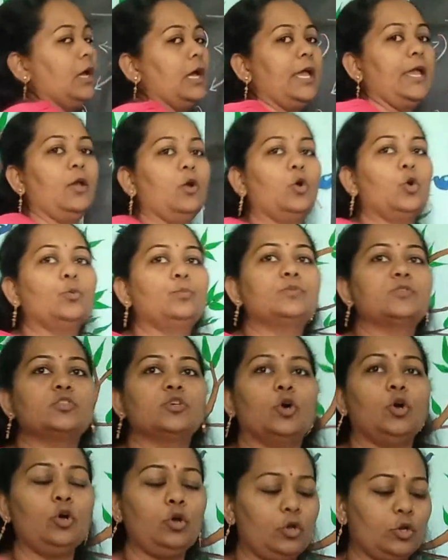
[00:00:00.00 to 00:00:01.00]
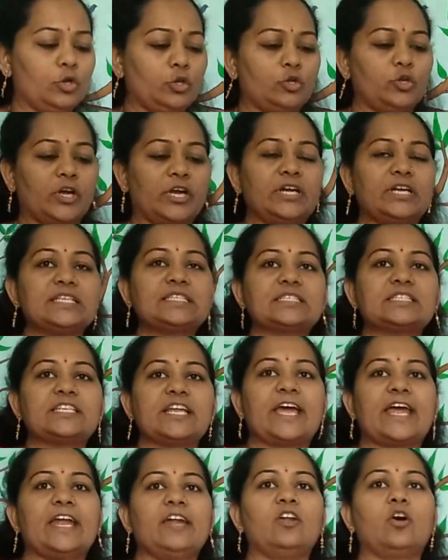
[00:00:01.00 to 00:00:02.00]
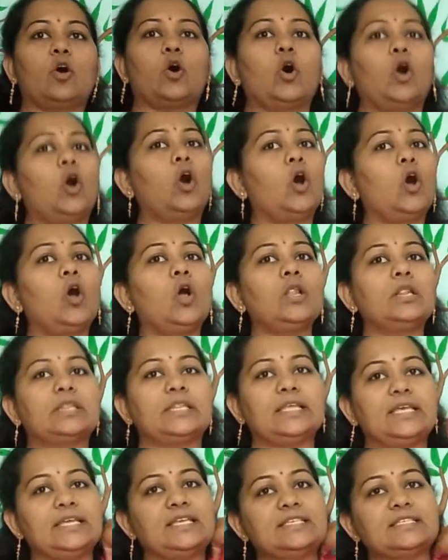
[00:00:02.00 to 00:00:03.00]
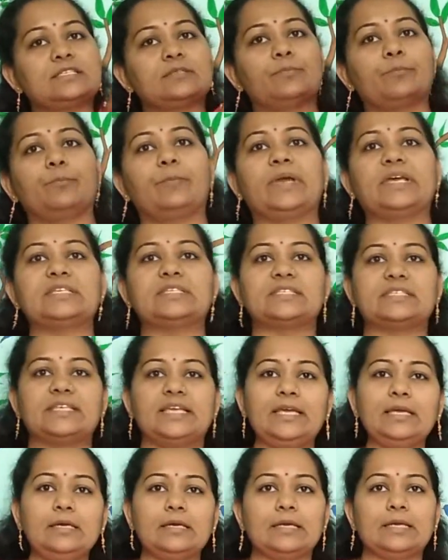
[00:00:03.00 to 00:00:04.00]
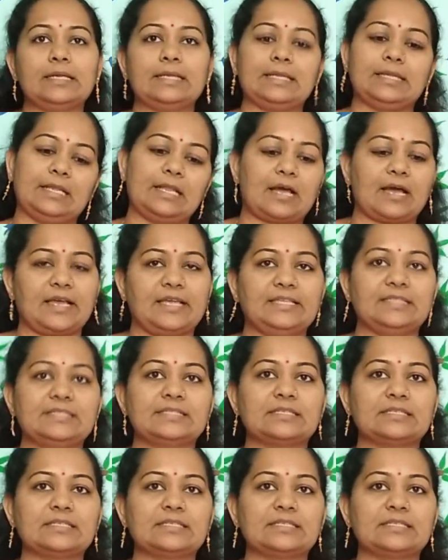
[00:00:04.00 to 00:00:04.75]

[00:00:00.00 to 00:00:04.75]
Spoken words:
hope so you understand all these basic lines.